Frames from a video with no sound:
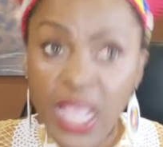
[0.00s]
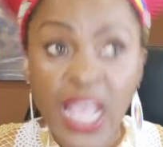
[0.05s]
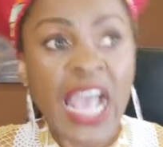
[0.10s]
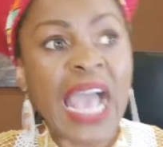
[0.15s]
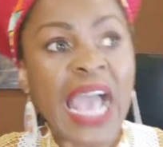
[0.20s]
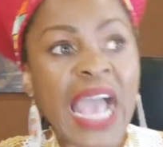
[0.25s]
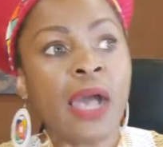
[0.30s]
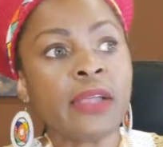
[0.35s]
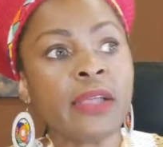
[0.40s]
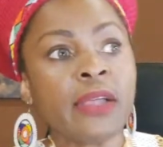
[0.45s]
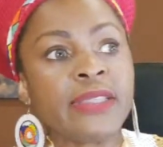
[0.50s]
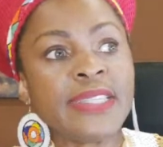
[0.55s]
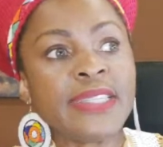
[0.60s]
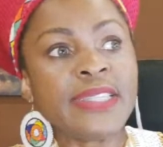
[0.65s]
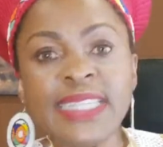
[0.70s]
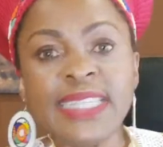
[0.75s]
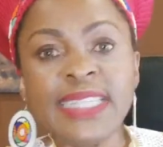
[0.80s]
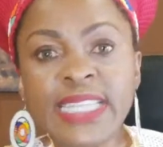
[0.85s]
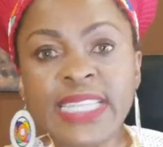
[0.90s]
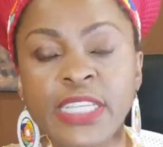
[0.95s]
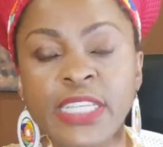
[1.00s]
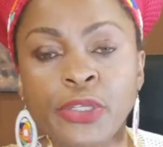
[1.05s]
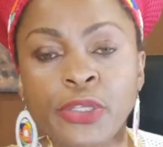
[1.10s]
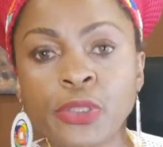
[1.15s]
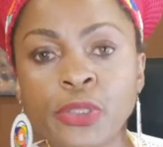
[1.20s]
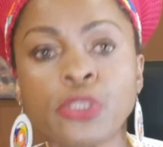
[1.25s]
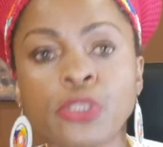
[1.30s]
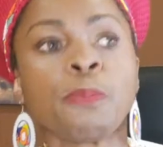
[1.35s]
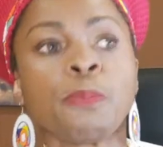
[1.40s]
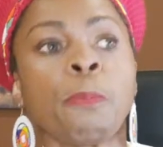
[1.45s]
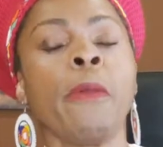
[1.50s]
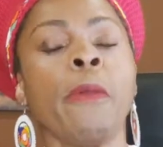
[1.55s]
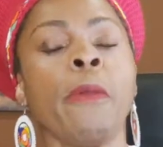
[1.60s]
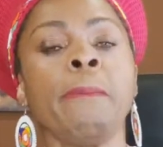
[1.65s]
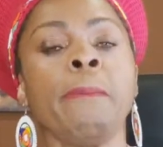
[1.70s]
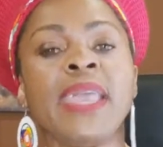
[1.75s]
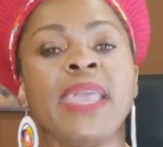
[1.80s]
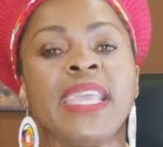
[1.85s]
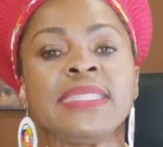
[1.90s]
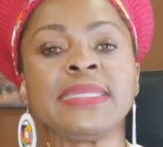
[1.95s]
are the leaders
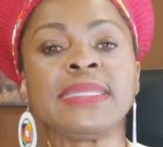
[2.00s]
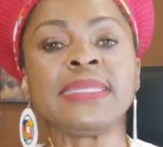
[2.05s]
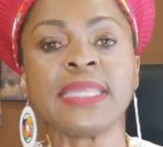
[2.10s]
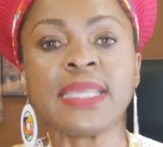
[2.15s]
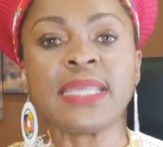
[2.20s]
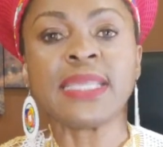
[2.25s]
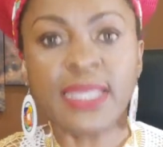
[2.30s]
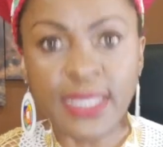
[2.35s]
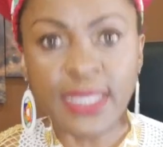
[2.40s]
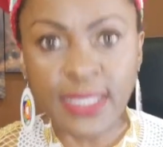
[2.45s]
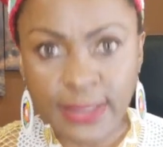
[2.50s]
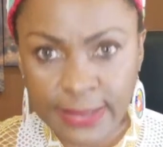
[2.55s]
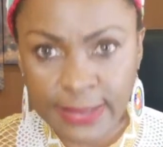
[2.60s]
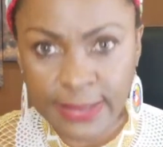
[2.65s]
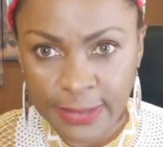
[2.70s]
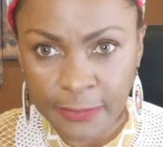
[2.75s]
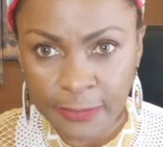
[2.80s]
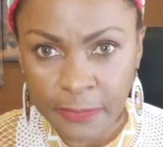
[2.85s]
permitting it.